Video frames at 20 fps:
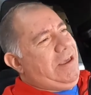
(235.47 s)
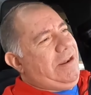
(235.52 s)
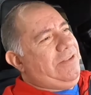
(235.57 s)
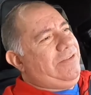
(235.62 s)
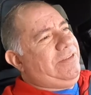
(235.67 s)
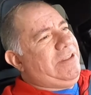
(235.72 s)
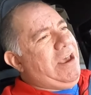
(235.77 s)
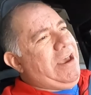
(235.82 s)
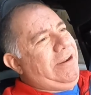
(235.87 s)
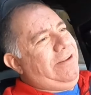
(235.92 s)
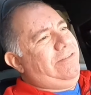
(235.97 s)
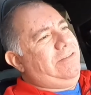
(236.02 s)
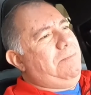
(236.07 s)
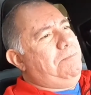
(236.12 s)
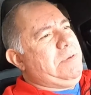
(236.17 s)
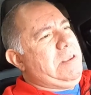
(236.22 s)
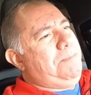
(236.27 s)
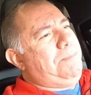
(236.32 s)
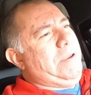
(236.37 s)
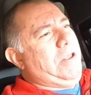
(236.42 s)
and it's not, it's the
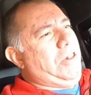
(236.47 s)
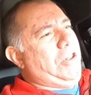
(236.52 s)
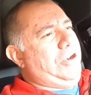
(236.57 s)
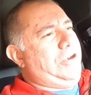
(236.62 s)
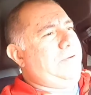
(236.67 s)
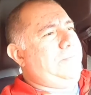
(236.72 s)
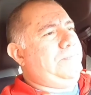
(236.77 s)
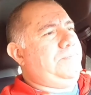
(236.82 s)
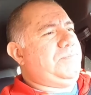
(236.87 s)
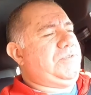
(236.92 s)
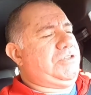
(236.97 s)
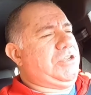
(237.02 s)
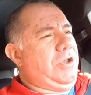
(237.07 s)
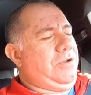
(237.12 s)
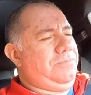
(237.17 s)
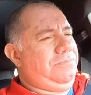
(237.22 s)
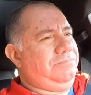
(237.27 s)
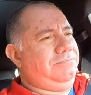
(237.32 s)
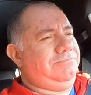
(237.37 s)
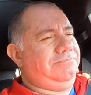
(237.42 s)
B pillar.
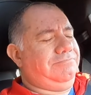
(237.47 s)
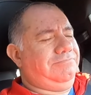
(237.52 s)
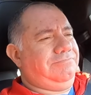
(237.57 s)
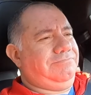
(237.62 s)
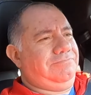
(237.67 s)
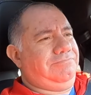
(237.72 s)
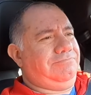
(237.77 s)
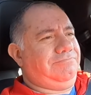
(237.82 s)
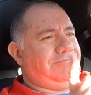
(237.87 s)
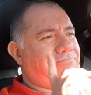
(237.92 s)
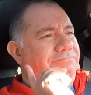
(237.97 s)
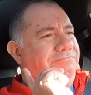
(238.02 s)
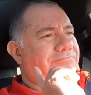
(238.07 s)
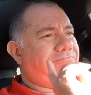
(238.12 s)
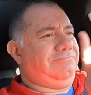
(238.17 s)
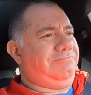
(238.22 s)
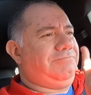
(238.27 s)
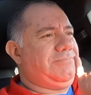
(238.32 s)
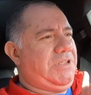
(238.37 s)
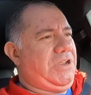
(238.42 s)
So
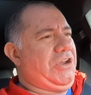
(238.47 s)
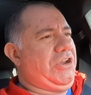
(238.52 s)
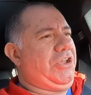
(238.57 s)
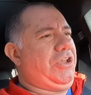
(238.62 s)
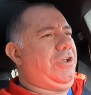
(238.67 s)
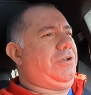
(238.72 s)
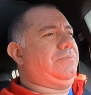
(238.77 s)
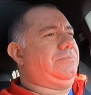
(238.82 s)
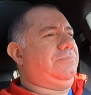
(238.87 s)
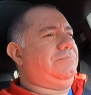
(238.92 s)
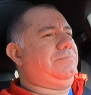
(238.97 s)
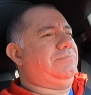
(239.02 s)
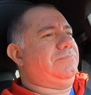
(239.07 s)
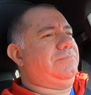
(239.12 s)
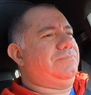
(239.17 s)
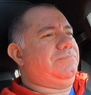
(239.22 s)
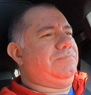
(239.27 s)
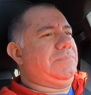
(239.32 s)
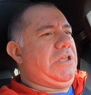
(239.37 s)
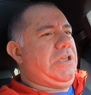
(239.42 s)
there you go.
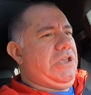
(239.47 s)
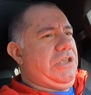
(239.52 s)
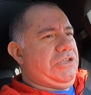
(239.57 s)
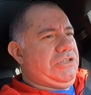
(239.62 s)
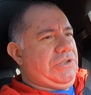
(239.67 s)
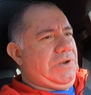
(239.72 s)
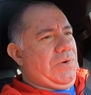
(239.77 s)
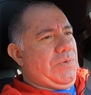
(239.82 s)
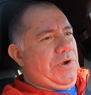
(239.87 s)
So now